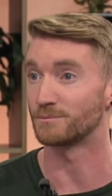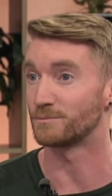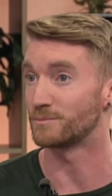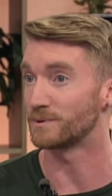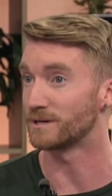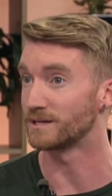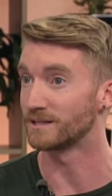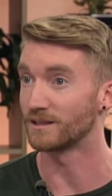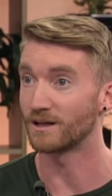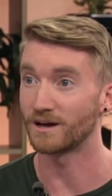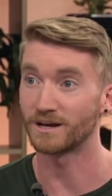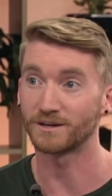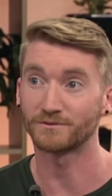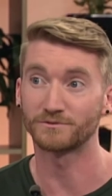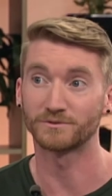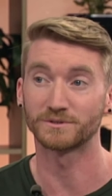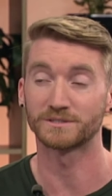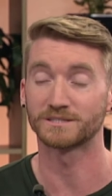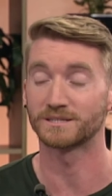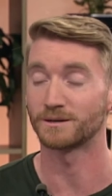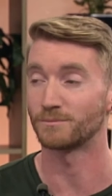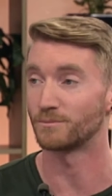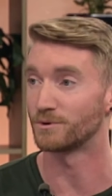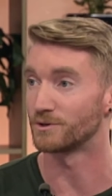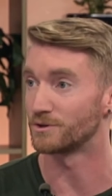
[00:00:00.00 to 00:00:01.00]
be like for
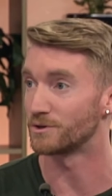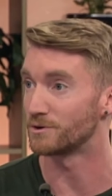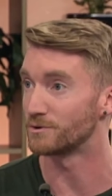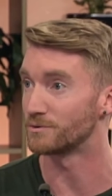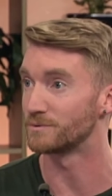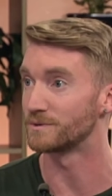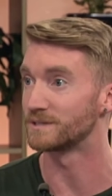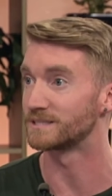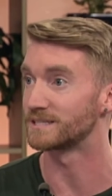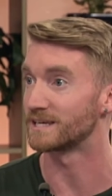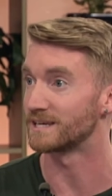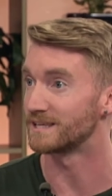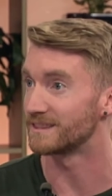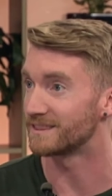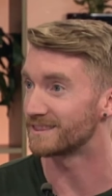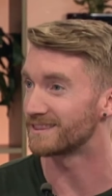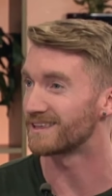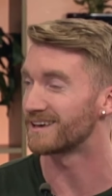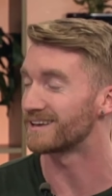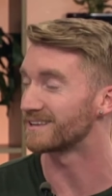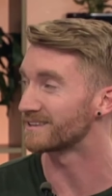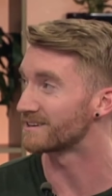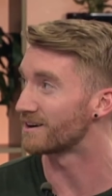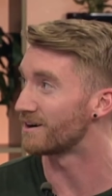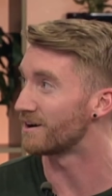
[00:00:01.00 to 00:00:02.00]
someone who is in
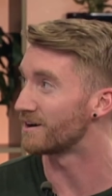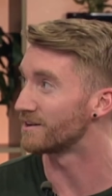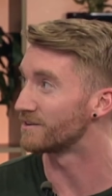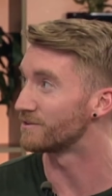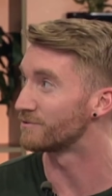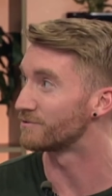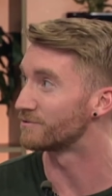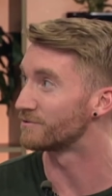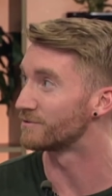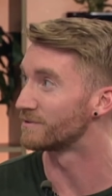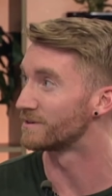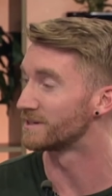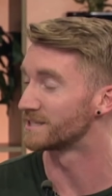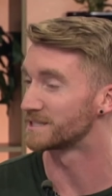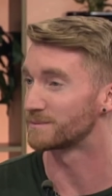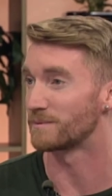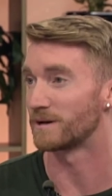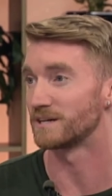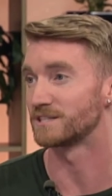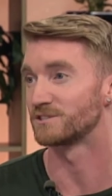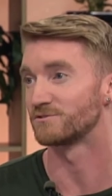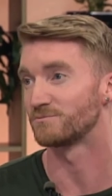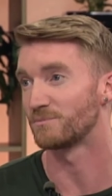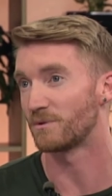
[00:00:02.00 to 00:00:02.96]
that kind of space of